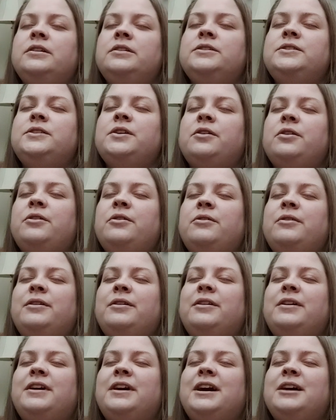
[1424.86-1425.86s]

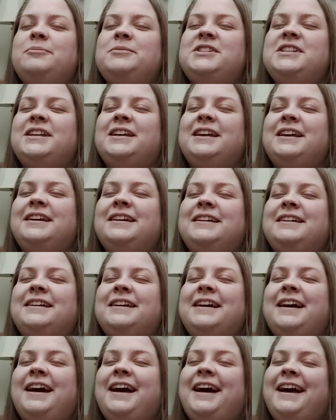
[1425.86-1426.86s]
So I'm saying,
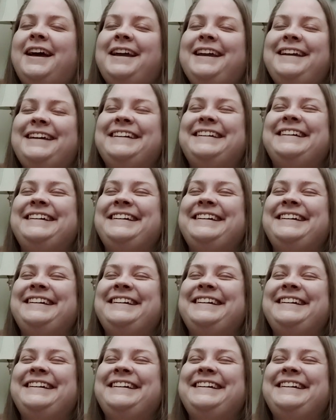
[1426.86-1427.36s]
hi,